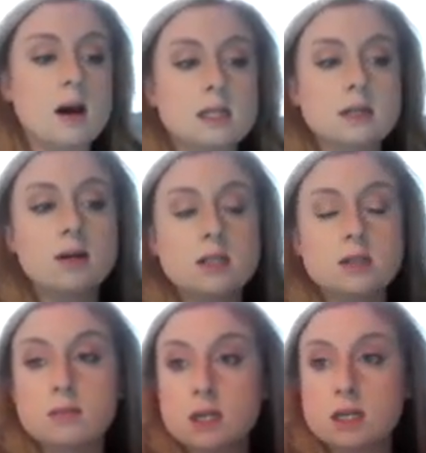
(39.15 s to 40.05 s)
Also
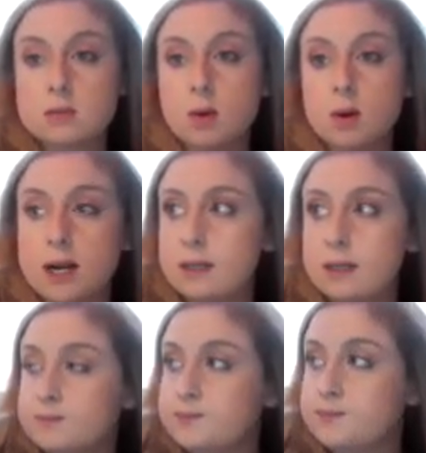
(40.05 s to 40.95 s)
on Zoom this
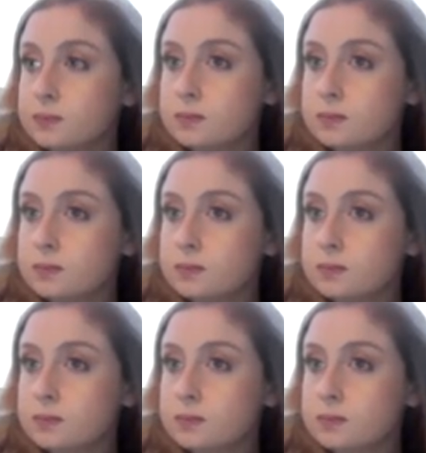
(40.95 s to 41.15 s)
morning,